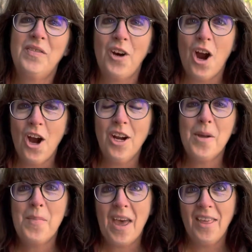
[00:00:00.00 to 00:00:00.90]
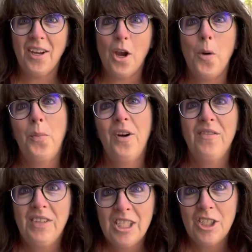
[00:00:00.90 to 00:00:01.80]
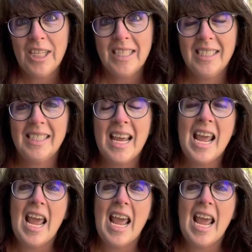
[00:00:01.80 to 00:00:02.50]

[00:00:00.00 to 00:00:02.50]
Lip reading: for Archipelago Provisions.